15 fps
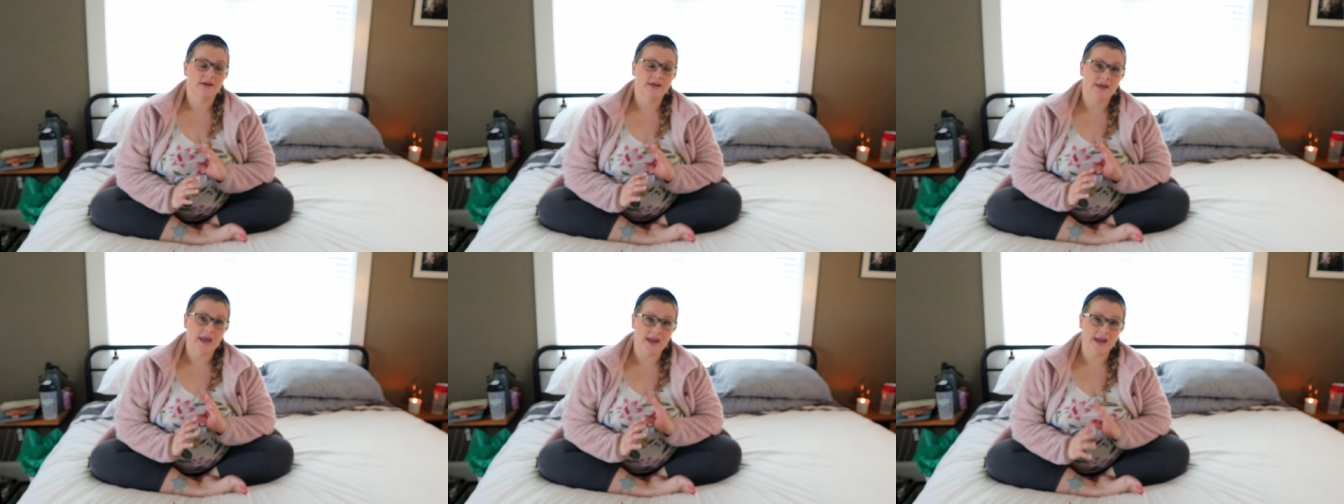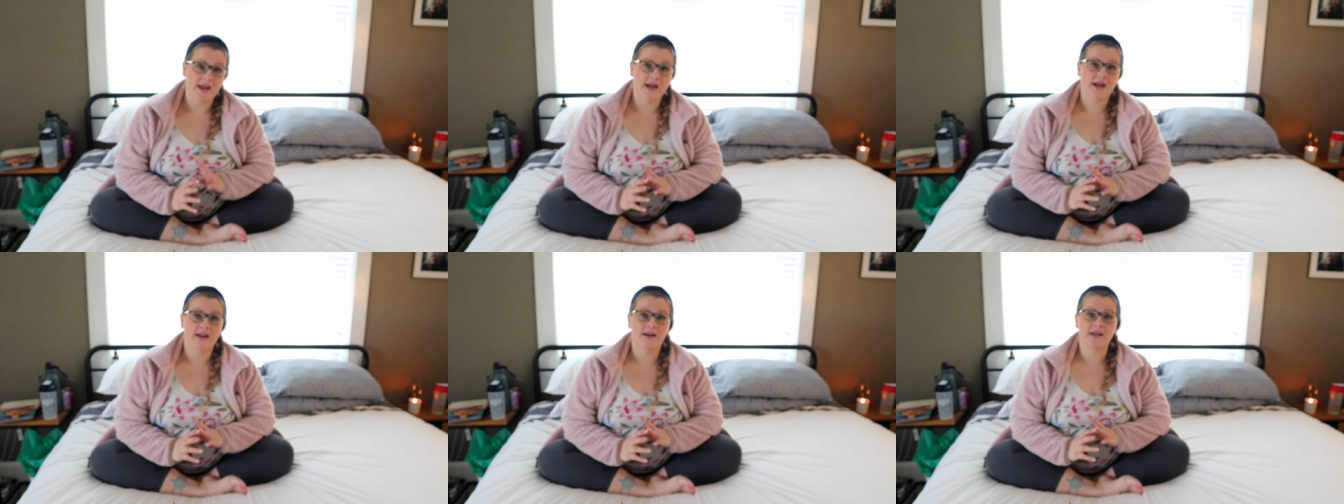
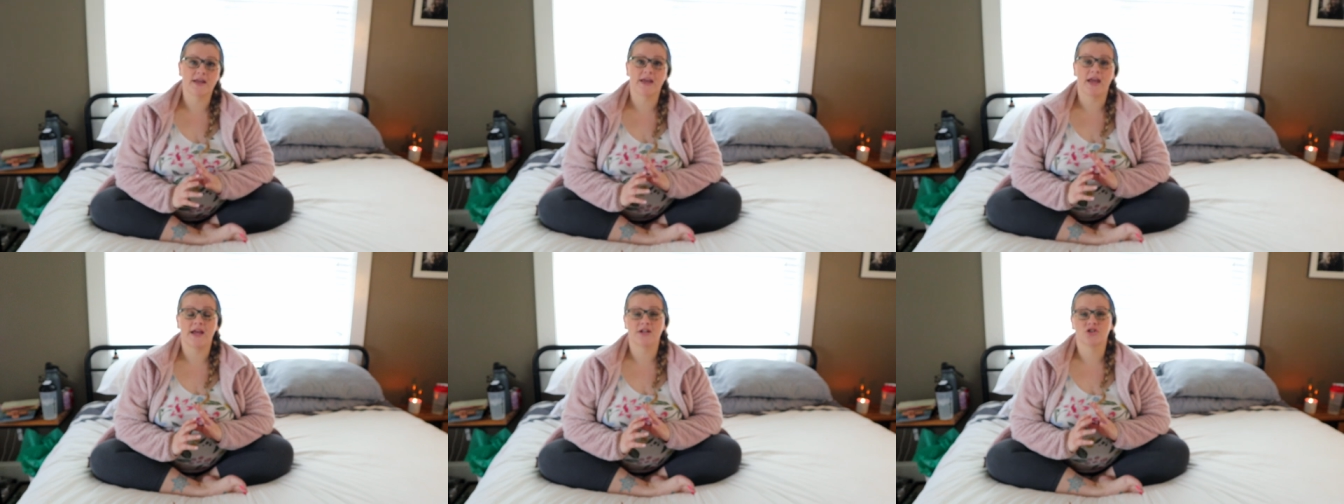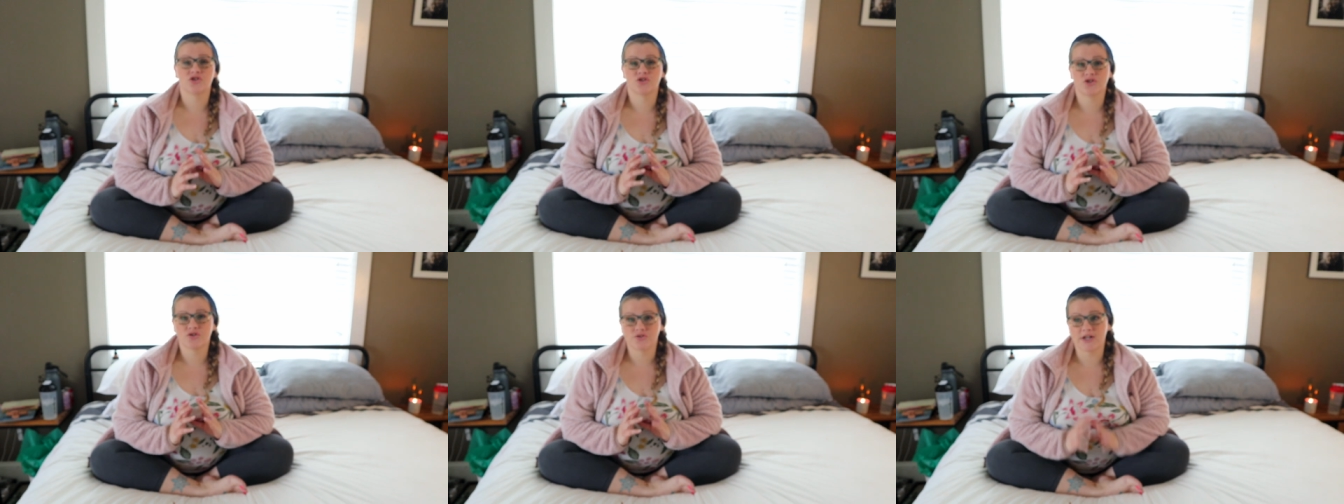chaotic and
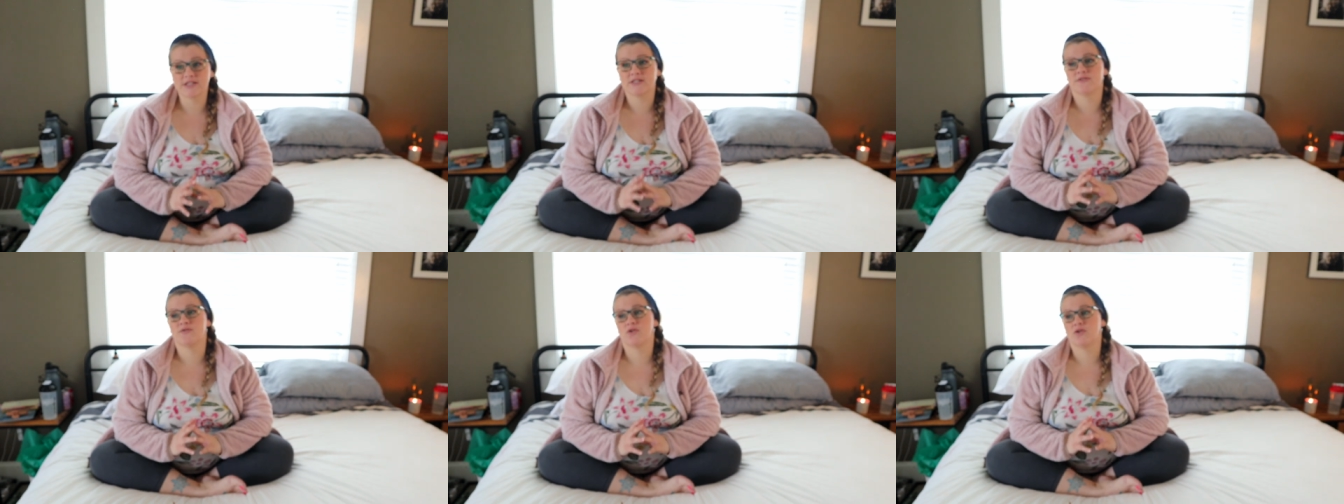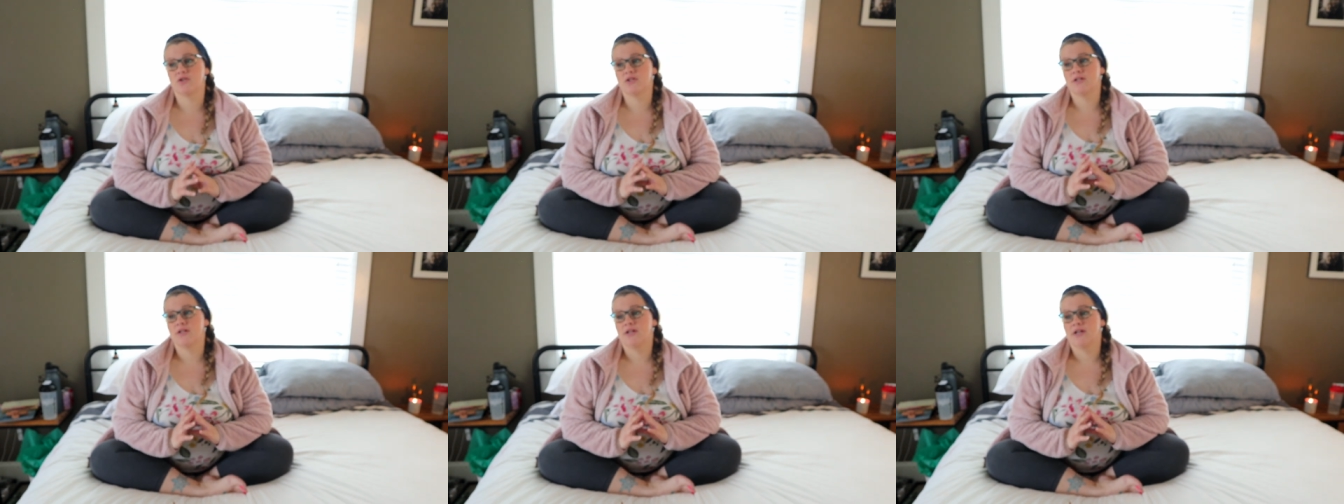
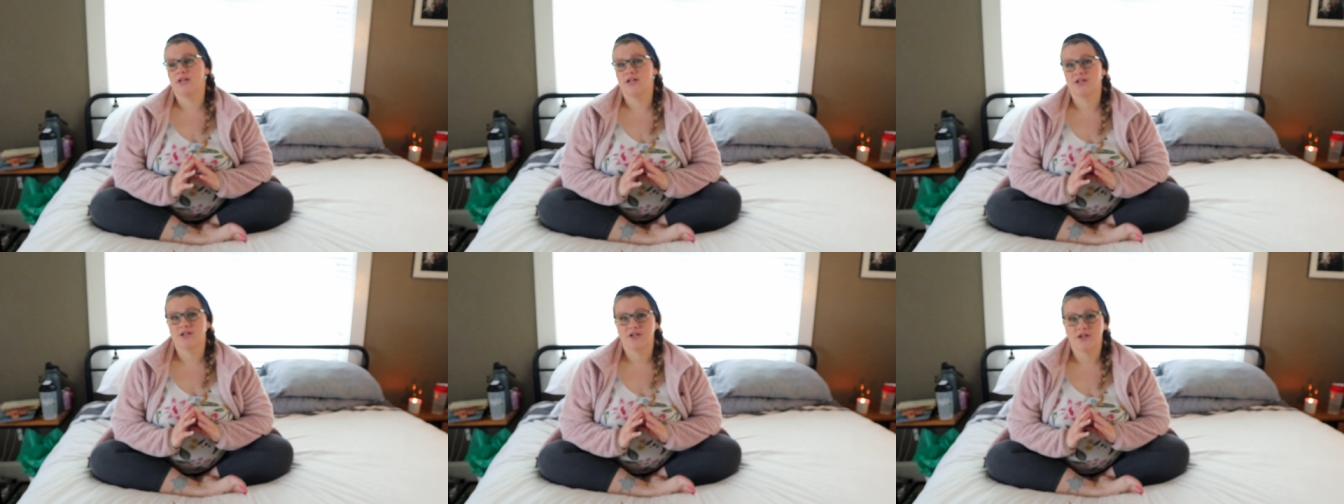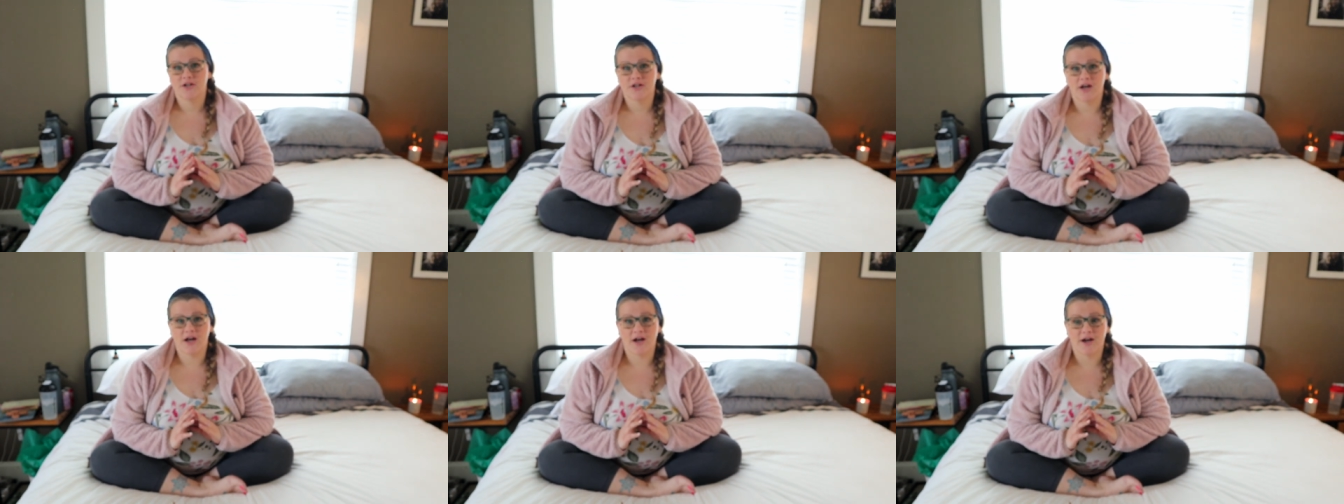stressful
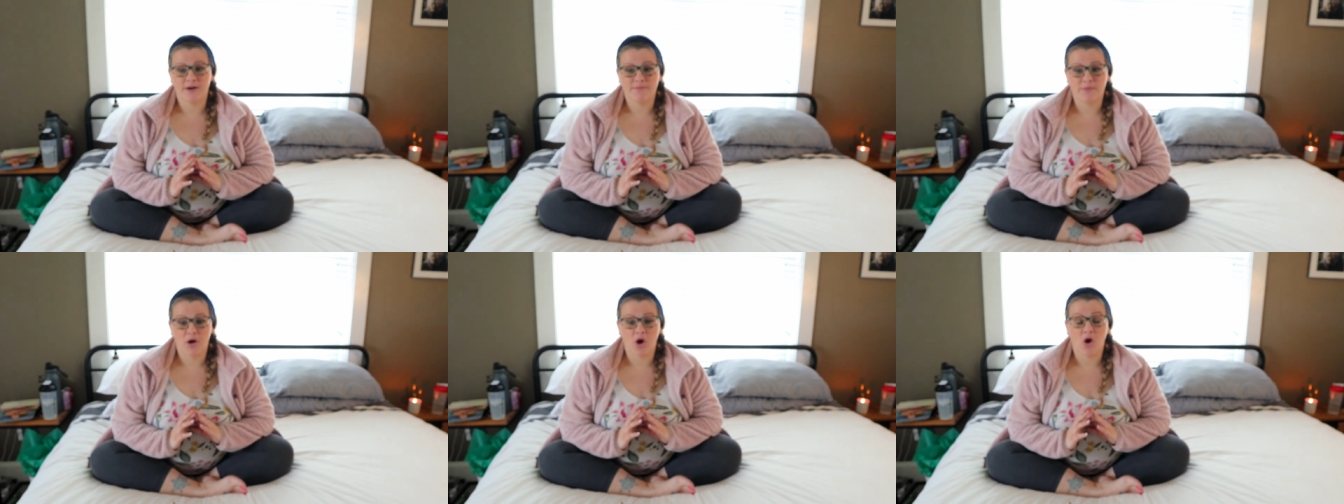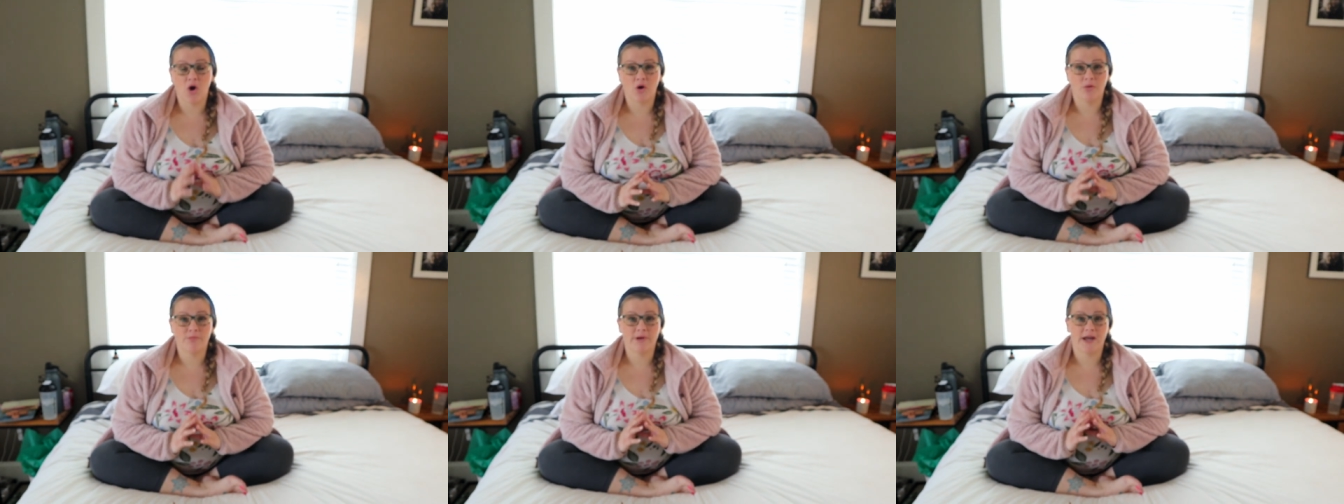
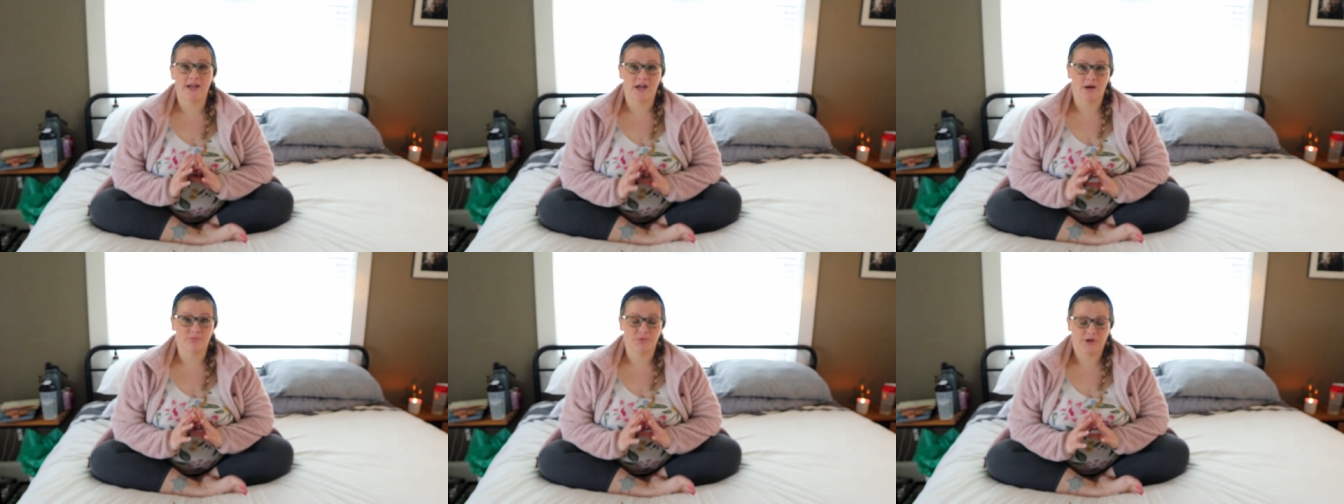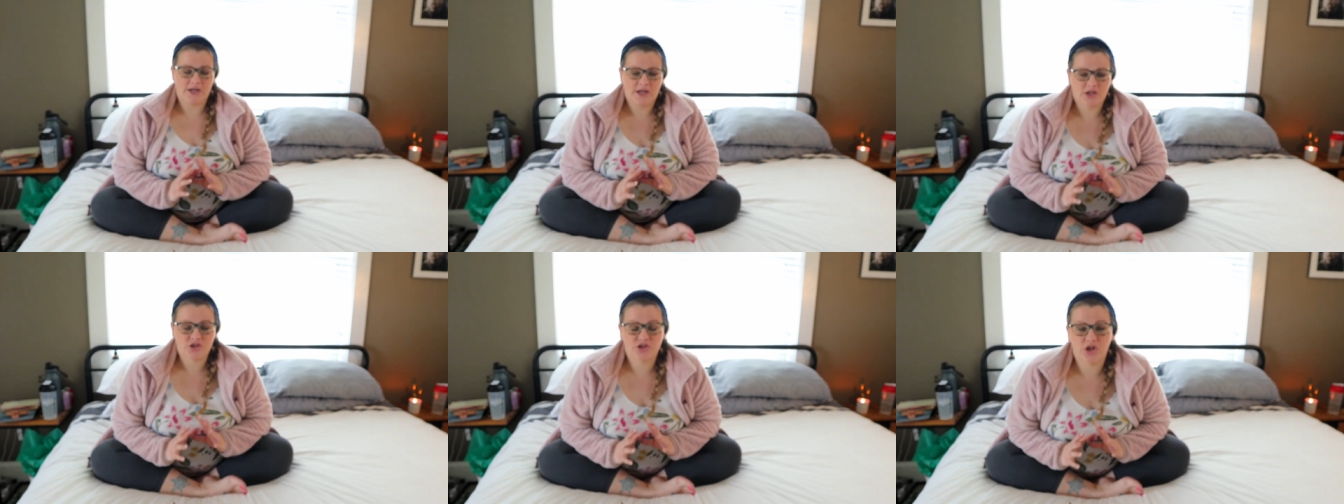home and
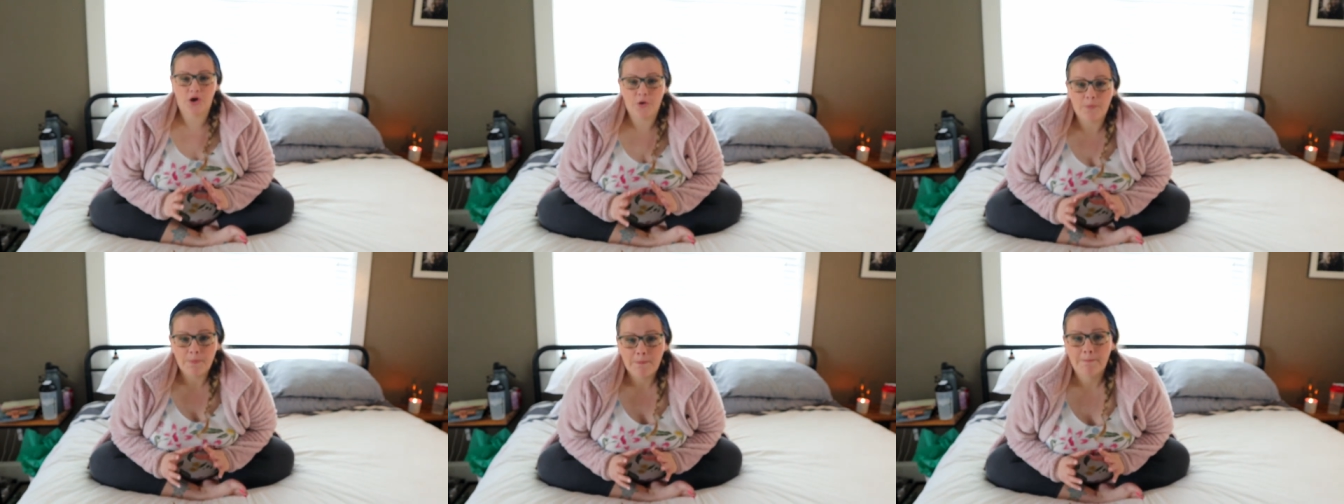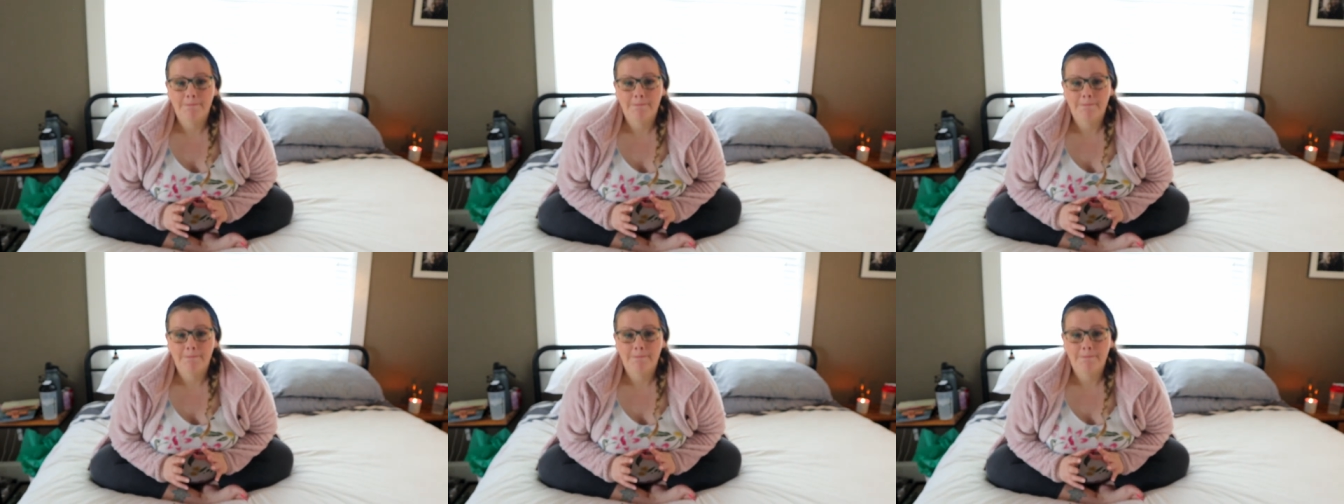upbringing. So